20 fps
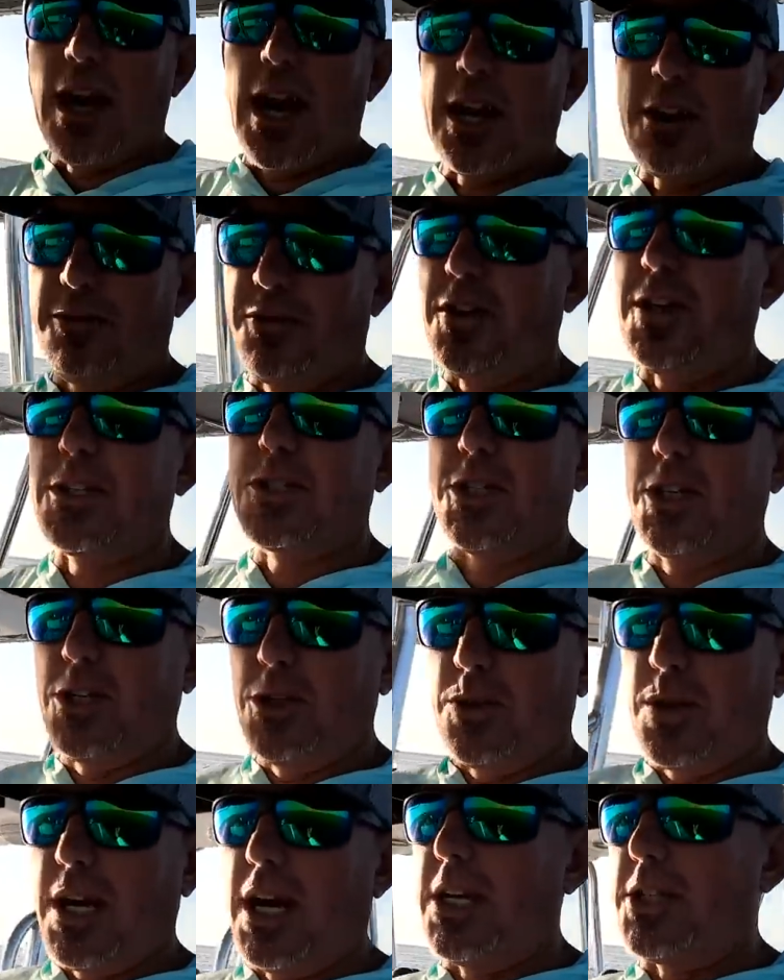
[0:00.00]
lot of fish that
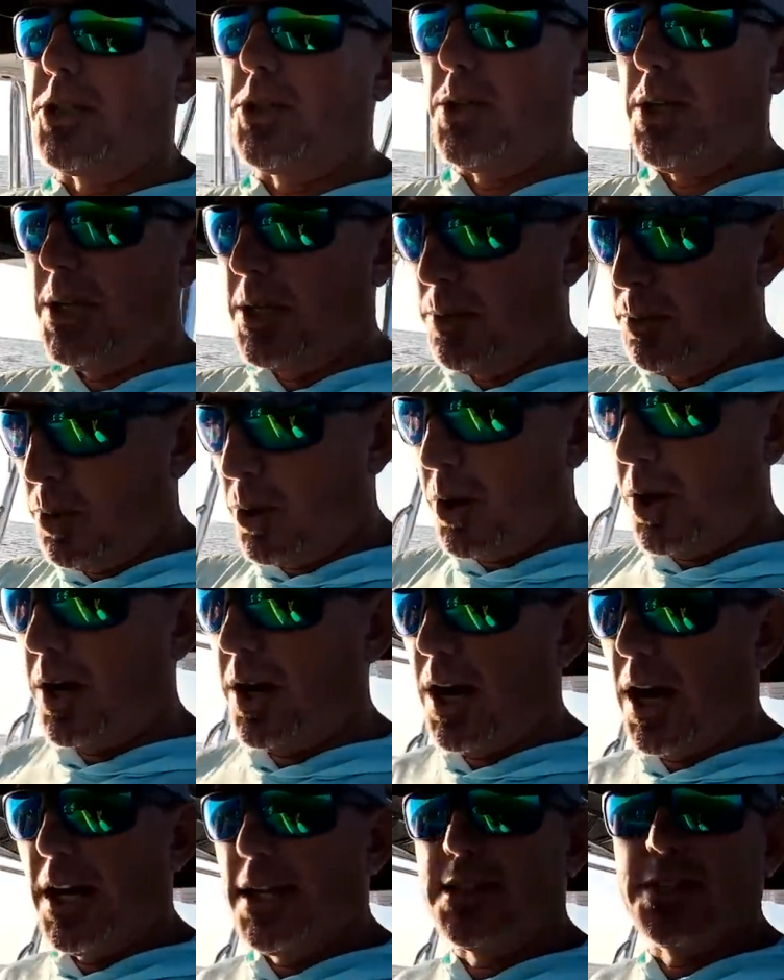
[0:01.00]
you catch you need to put
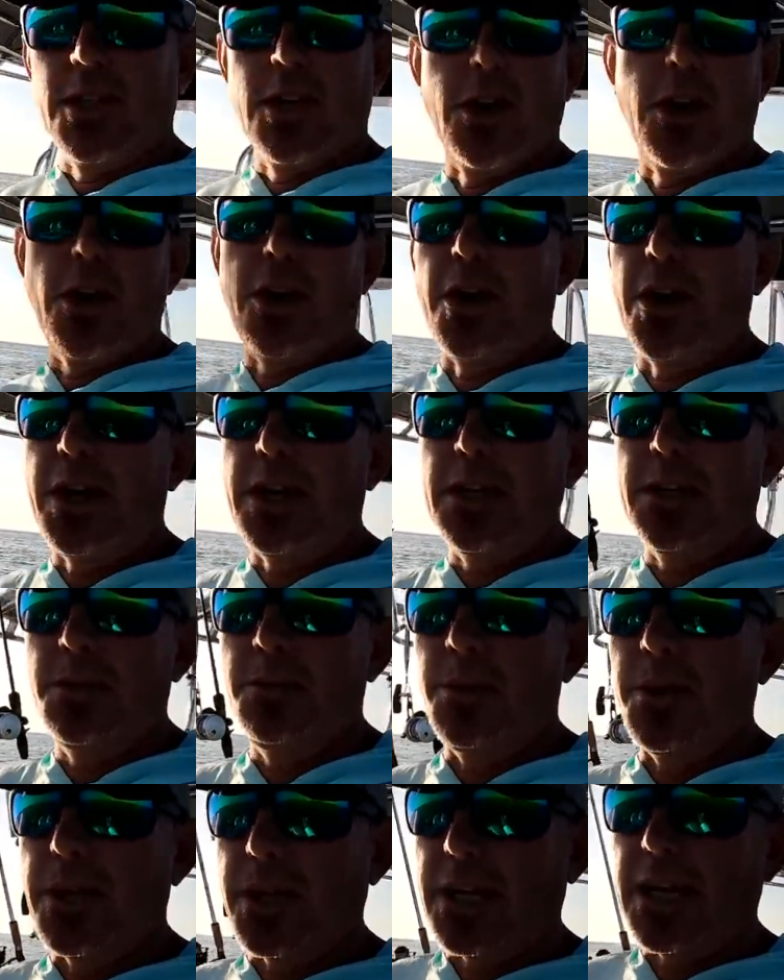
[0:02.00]
on ice in a hurry,
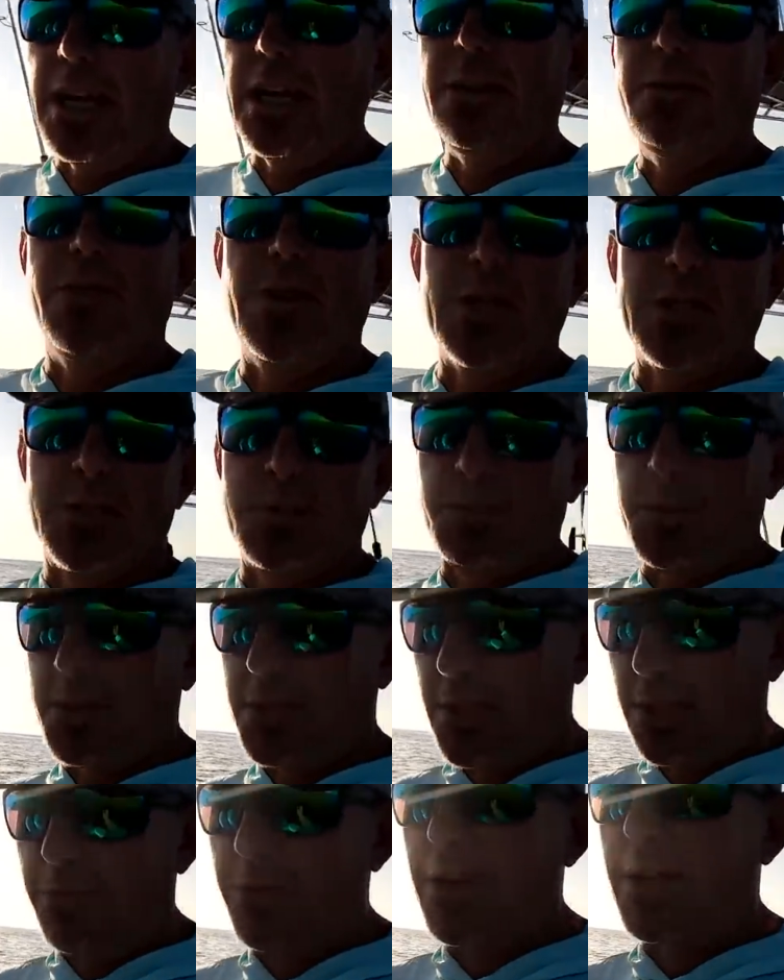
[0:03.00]
but a kingfish
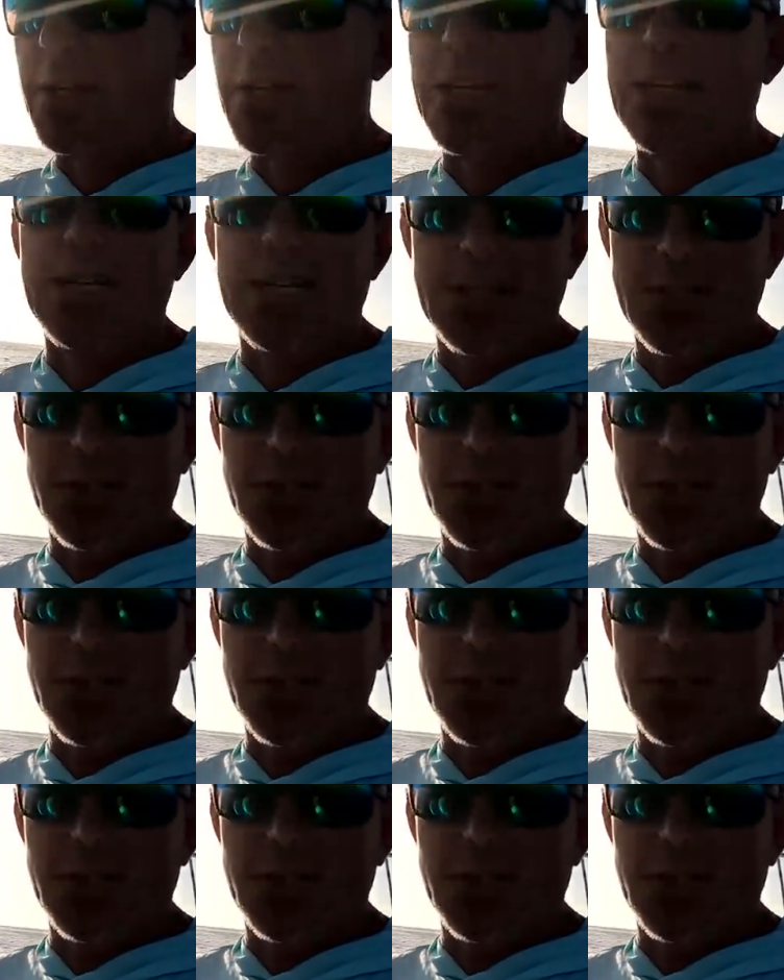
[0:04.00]
specifically